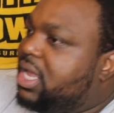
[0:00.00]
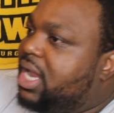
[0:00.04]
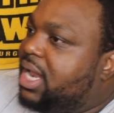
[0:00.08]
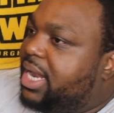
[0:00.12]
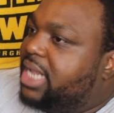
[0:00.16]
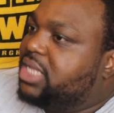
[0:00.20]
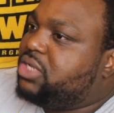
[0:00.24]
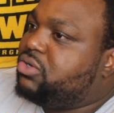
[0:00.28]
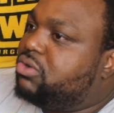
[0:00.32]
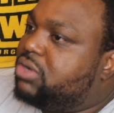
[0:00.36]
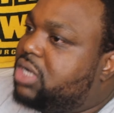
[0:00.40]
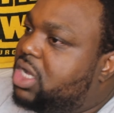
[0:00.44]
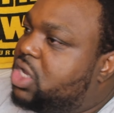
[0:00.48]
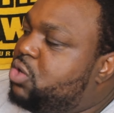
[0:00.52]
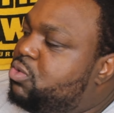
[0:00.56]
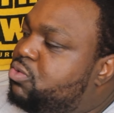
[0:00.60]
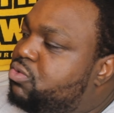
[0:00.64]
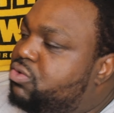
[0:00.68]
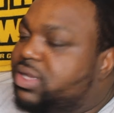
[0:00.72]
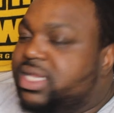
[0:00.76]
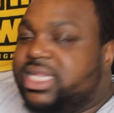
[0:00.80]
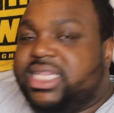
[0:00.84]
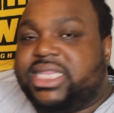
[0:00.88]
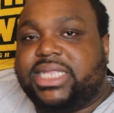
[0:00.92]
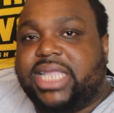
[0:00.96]
Let you, cause you
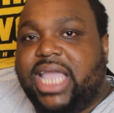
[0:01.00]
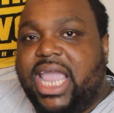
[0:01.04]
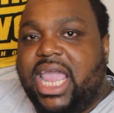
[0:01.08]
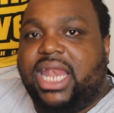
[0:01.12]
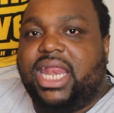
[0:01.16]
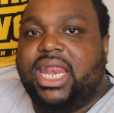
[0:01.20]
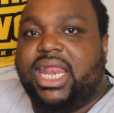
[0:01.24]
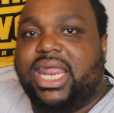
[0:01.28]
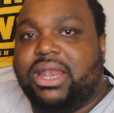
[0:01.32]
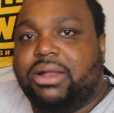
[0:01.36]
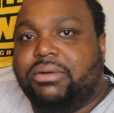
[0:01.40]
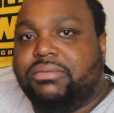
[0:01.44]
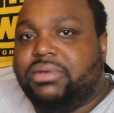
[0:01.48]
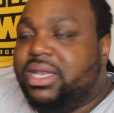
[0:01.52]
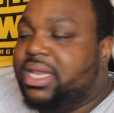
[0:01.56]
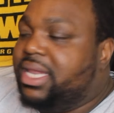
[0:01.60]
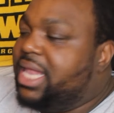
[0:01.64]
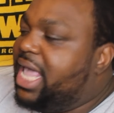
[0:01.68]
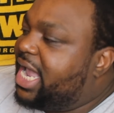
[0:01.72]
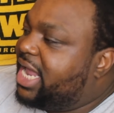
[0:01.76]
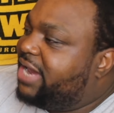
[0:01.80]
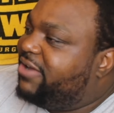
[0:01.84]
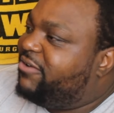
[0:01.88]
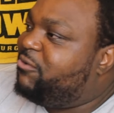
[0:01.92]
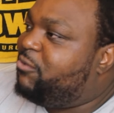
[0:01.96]
wasn't saying it in a
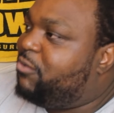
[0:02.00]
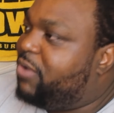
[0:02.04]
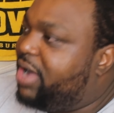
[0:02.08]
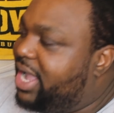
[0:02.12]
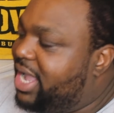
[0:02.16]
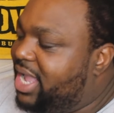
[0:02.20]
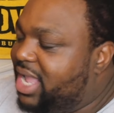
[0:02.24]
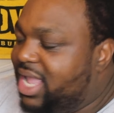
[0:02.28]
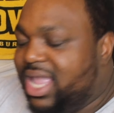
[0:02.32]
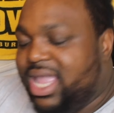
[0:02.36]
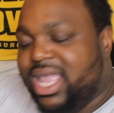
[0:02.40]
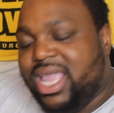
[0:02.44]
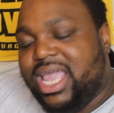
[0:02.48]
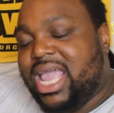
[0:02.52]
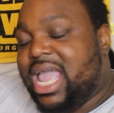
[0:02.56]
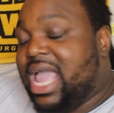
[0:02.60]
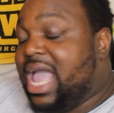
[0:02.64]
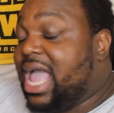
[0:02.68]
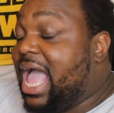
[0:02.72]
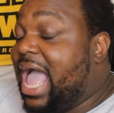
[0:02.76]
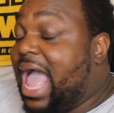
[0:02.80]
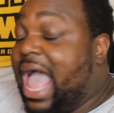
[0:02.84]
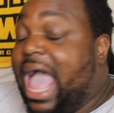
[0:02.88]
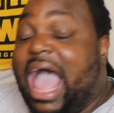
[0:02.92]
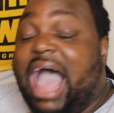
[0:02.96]
negative way.
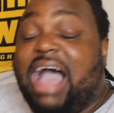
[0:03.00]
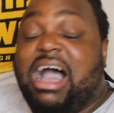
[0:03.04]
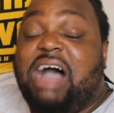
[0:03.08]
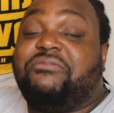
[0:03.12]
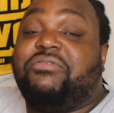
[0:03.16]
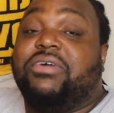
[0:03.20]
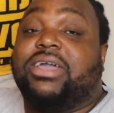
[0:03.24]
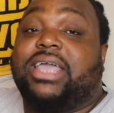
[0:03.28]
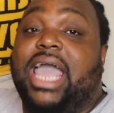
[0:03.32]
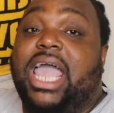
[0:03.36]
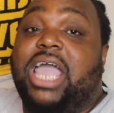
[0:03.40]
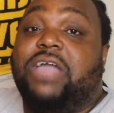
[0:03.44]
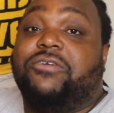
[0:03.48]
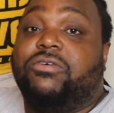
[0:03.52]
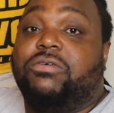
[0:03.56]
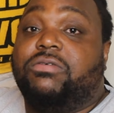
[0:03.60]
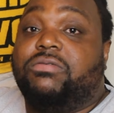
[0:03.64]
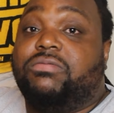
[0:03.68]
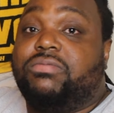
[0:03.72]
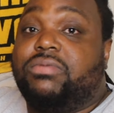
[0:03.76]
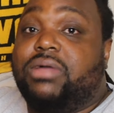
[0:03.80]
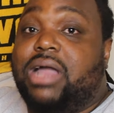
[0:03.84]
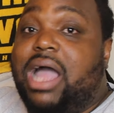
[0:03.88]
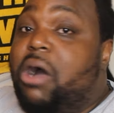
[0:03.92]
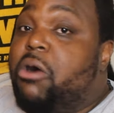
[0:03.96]
I forgave him.
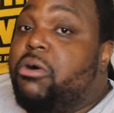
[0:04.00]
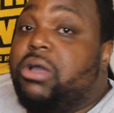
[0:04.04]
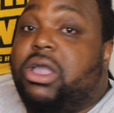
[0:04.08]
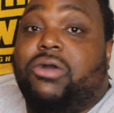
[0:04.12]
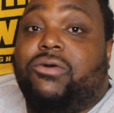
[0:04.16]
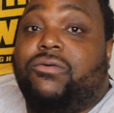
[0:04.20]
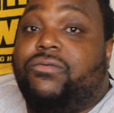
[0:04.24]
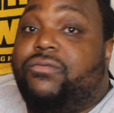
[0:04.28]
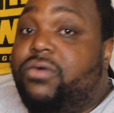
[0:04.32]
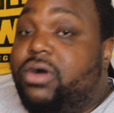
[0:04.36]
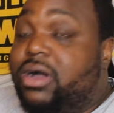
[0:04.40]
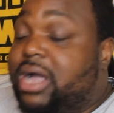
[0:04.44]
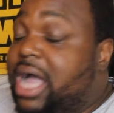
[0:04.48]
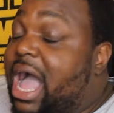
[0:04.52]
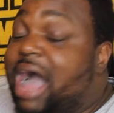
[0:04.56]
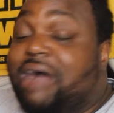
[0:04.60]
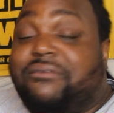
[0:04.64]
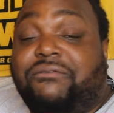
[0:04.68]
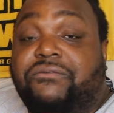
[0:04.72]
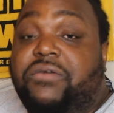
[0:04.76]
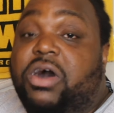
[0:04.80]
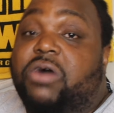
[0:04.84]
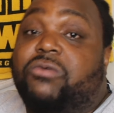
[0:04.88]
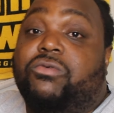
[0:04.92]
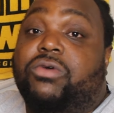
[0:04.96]
I don't give a fuck. I
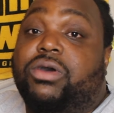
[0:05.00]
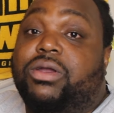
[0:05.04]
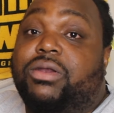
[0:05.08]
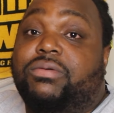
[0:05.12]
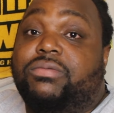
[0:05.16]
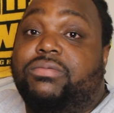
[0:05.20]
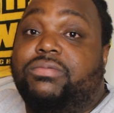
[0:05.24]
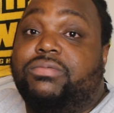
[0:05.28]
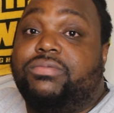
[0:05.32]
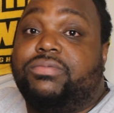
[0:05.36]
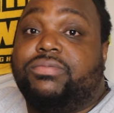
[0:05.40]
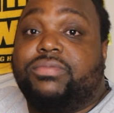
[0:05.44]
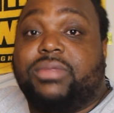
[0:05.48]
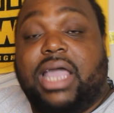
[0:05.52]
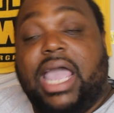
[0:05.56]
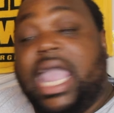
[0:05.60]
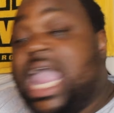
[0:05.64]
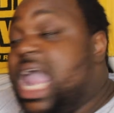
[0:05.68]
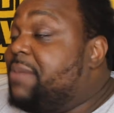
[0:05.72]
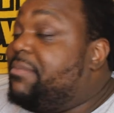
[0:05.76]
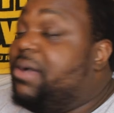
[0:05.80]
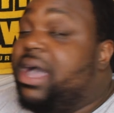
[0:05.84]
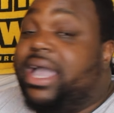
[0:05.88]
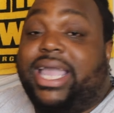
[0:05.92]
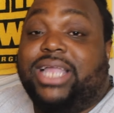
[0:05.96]
fuck with him.
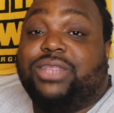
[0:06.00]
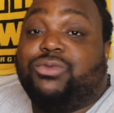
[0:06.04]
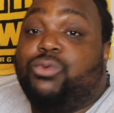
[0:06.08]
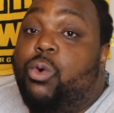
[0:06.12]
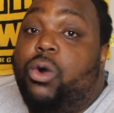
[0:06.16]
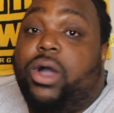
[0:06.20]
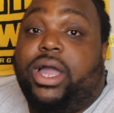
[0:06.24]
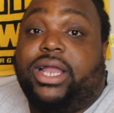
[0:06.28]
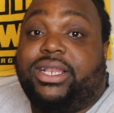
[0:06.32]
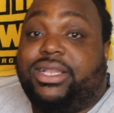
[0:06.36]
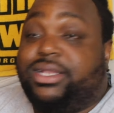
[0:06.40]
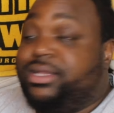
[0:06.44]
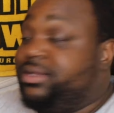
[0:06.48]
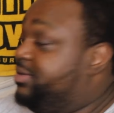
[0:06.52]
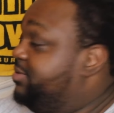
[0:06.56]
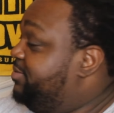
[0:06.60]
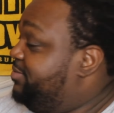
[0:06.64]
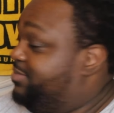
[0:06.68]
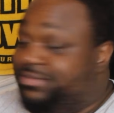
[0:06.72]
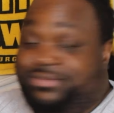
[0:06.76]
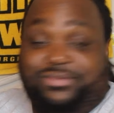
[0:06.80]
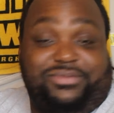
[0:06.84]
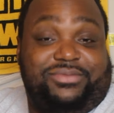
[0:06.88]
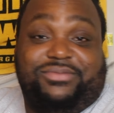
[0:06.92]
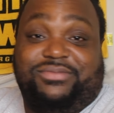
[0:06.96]
Everybody get one.
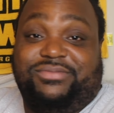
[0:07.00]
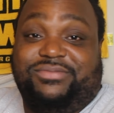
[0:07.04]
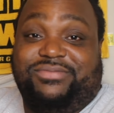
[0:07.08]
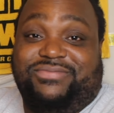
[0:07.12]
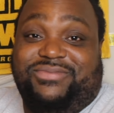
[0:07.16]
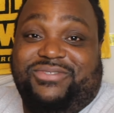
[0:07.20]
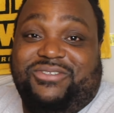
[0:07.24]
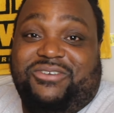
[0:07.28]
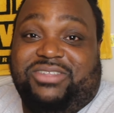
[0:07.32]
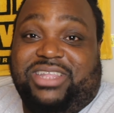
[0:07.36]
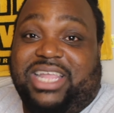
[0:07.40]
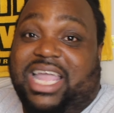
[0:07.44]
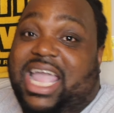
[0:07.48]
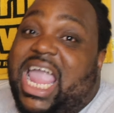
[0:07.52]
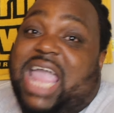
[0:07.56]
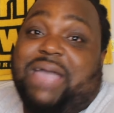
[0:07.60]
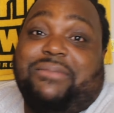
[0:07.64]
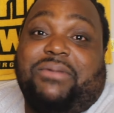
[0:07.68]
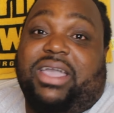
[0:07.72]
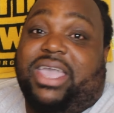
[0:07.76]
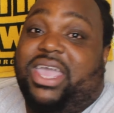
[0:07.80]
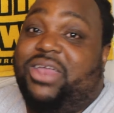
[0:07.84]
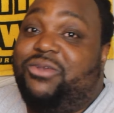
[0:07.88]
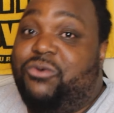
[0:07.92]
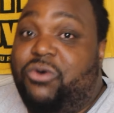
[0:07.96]
You know what I'm saying?
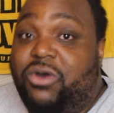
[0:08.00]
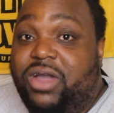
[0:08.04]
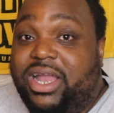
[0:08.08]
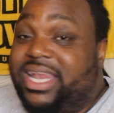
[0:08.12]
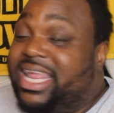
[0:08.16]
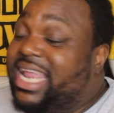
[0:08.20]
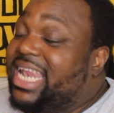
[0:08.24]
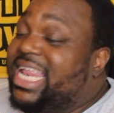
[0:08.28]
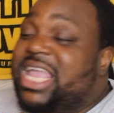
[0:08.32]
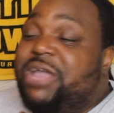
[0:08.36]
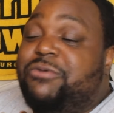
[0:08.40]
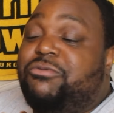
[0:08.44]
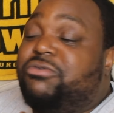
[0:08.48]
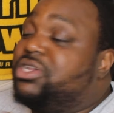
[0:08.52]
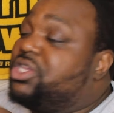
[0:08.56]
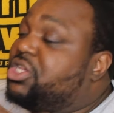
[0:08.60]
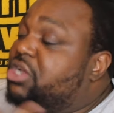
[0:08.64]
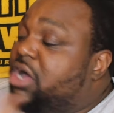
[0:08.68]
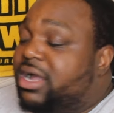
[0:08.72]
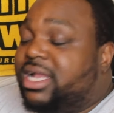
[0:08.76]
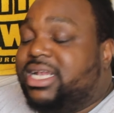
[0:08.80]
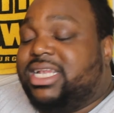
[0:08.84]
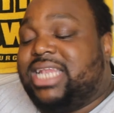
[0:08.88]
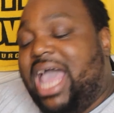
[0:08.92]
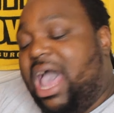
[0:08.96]
Everybody get one. Then he wasn't
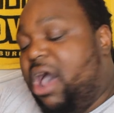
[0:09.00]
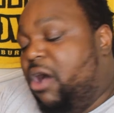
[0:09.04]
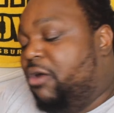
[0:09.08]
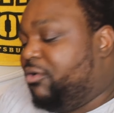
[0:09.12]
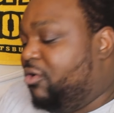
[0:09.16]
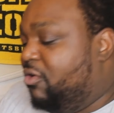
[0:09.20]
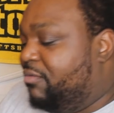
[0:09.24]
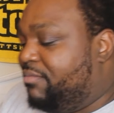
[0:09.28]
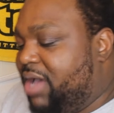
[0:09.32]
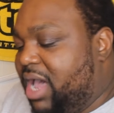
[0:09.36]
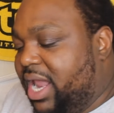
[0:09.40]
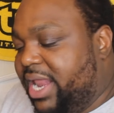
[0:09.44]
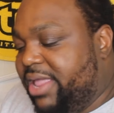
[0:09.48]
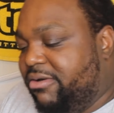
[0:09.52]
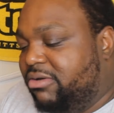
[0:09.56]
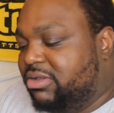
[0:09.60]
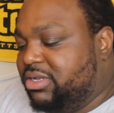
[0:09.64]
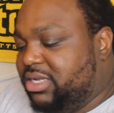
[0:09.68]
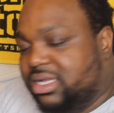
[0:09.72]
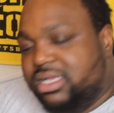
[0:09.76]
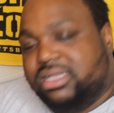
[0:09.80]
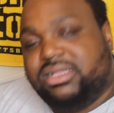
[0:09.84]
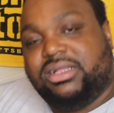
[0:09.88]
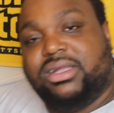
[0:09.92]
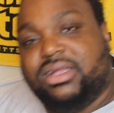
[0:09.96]
talking down nobody. He was
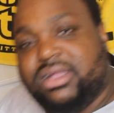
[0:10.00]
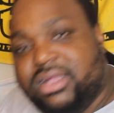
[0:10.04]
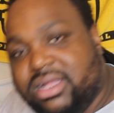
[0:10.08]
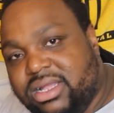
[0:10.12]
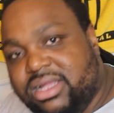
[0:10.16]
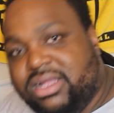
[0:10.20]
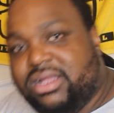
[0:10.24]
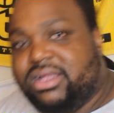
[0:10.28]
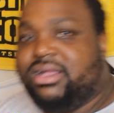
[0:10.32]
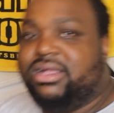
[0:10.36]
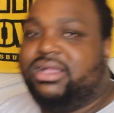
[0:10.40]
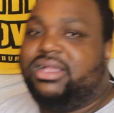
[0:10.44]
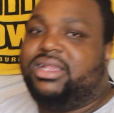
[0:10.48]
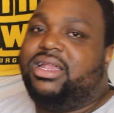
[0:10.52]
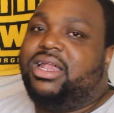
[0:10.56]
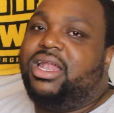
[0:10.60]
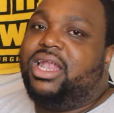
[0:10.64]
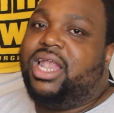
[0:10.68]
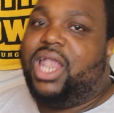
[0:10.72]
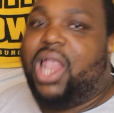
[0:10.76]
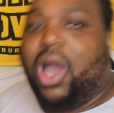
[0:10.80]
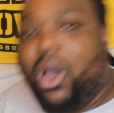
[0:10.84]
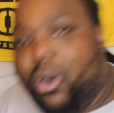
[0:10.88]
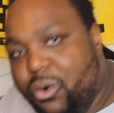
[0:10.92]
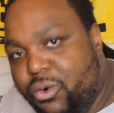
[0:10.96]
just
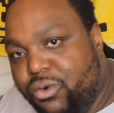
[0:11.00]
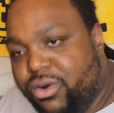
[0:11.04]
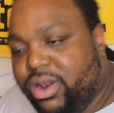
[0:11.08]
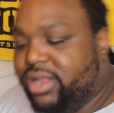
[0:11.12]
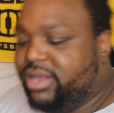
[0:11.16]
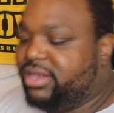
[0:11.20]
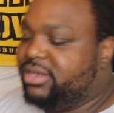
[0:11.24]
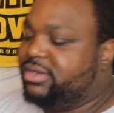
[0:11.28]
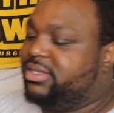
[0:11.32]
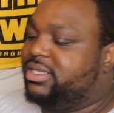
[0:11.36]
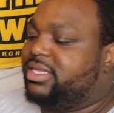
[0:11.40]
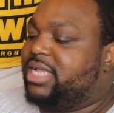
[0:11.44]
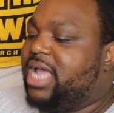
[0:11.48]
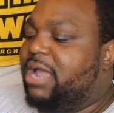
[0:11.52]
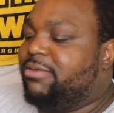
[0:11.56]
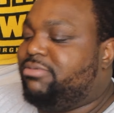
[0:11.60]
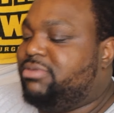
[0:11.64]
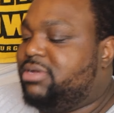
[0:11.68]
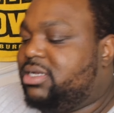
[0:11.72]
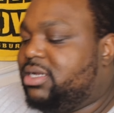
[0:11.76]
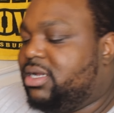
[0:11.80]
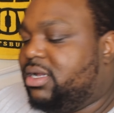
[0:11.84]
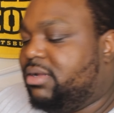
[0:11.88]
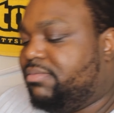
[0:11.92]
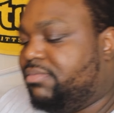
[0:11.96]
load it type
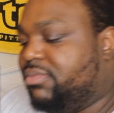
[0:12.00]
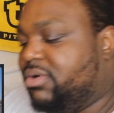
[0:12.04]
shit.